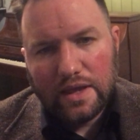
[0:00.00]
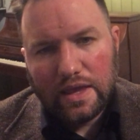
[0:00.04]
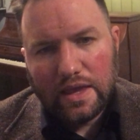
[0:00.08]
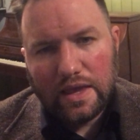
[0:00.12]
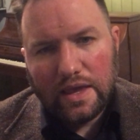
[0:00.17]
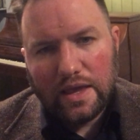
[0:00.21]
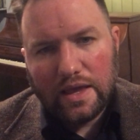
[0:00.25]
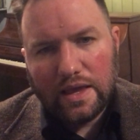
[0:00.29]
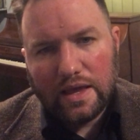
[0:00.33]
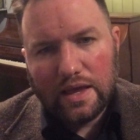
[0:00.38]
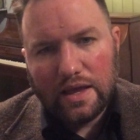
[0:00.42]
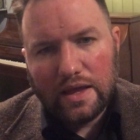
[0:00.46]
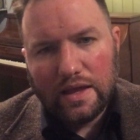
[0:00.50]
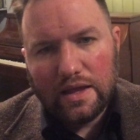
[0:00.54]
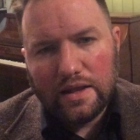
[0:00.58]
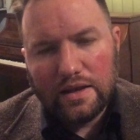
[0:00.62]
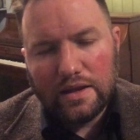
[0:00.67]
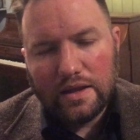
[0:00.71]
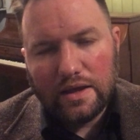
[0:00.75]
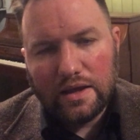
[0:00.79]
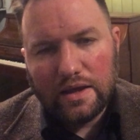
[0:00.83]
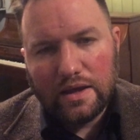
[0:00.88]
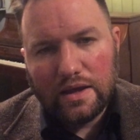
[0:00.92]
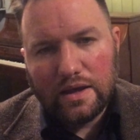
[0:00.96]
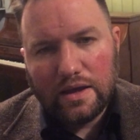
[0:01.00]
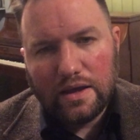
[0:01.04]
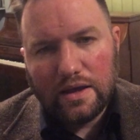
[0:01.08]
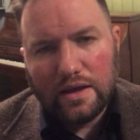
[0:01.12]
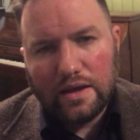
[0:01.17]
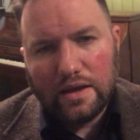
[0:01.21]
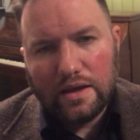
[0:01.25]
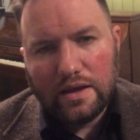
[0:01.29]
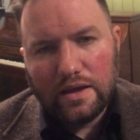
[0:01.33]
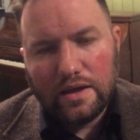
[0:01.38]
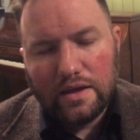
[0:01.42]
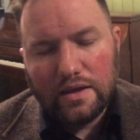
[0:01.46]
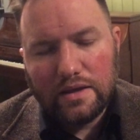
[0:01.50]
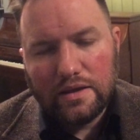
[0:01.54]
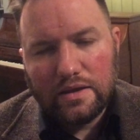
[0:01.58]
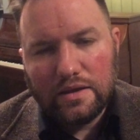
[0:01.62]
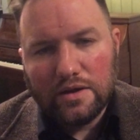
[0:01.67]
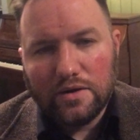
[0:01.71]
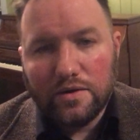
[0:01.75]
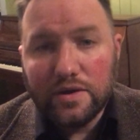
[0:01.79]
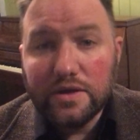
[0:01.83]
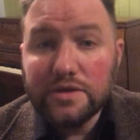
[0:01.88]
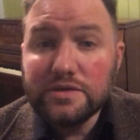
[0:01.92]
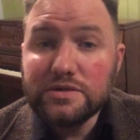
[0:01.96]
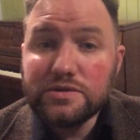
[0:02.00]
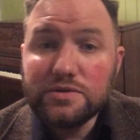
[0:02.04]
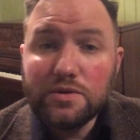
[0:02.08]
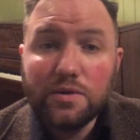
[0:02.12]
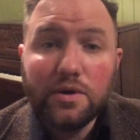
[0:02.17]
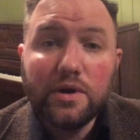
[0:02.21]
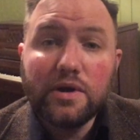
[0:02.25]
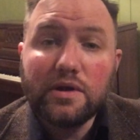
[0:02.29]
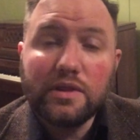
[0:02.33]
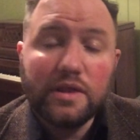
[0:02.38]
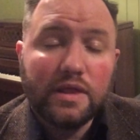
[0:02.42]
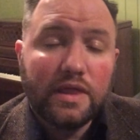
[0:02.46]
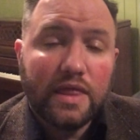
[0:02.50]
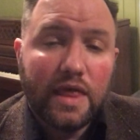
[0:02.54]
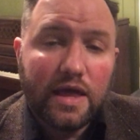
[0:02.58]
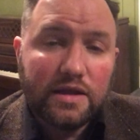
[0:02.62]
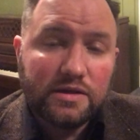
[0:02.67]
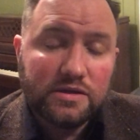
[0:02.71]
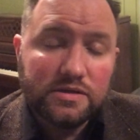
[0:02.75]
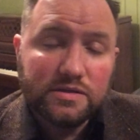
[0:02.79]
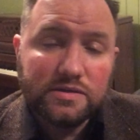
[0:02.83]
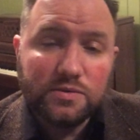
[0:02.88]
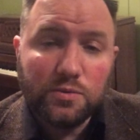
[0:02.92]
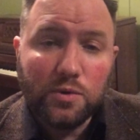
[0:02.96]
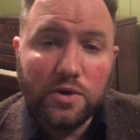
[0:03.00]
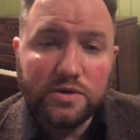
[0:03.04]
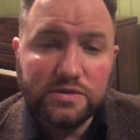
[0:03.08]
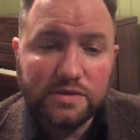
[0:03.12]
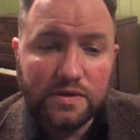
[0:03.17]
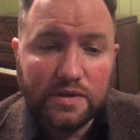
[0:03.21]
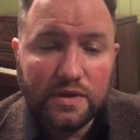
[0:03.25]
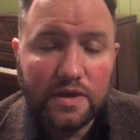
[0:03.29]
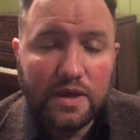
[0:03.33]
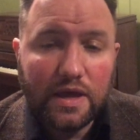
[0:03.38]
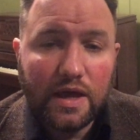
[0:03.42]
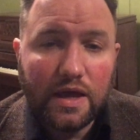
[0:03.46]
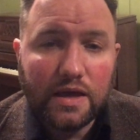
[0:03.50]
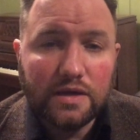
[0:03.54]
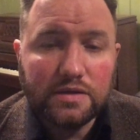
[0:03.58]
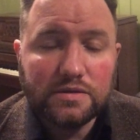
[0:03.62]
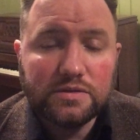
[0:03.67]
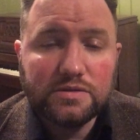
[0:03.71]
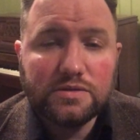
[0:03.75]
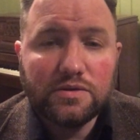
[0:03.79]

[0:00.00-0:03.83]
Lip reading: And historically, that just wasn't the case.